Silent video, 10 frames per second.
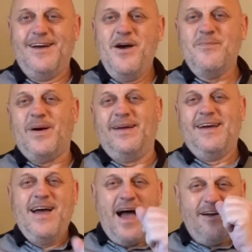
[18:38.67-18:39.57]
But
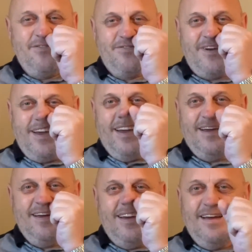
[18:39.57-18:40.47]
if
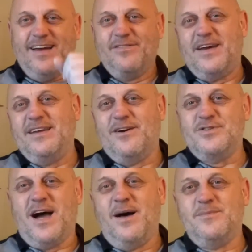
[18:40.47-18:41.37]
anything else
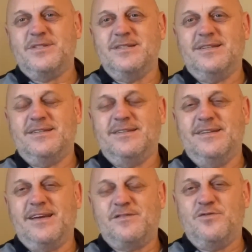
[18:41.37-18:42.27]
happens in the
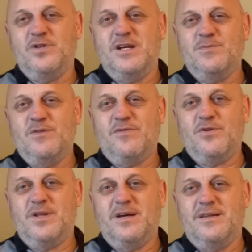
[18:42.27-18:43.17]
next few days before
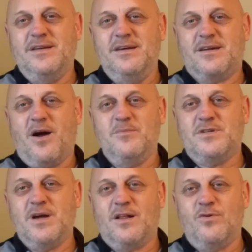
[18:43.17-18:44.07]
the year comes
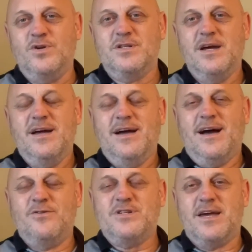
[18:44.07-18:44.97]
to a close,
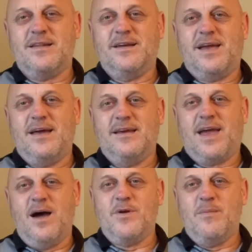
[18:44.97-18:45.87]
I'll certainly get the
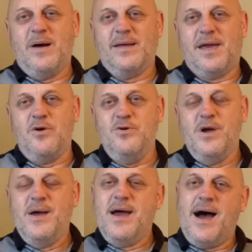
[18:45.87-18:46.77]
camera back out
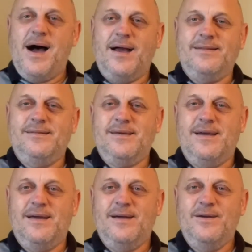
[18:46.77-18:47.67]
and
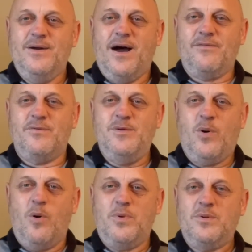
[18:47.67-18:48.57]
have a wee
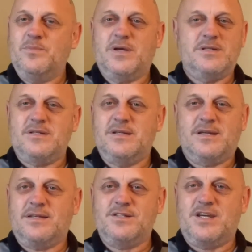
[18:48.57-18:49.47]
pop at them because they
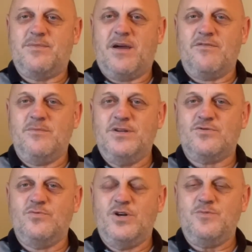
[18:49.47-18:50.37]
just keep giving me so
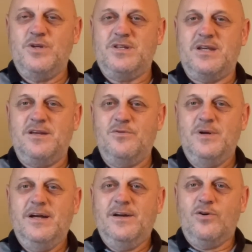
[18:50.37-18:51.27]
much material.
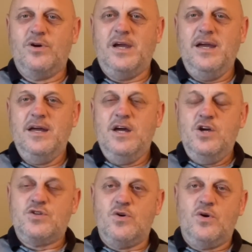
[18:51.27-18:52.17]
Okay,
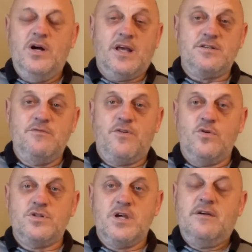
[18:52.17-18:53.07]
so listen
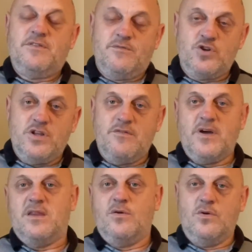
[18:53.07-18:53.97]
folks, if you enjoyed the
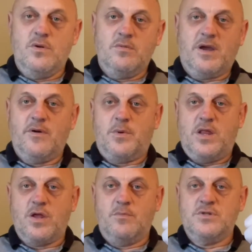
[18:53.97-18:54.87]
video, give it a wee
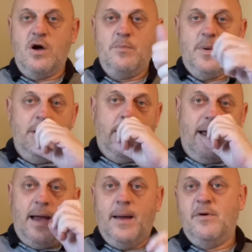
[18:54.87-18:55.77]
thumbs up.
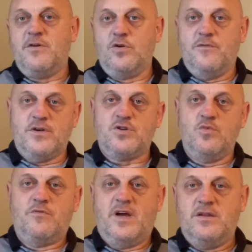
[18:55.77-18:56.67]
If you're looking for some more
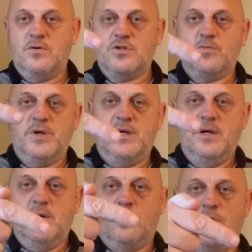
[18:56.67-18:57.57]
videos, there'll be
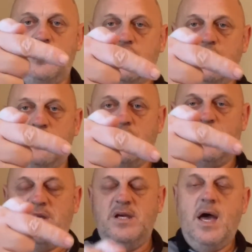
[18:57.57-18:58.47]
one showing around about
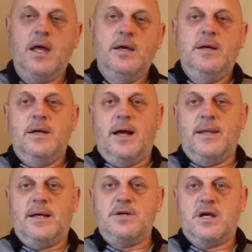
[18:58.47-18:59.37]
here
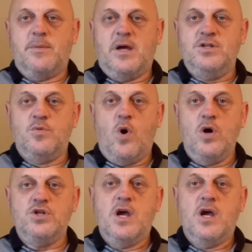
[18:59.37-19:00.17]
that I'd recommend you watch,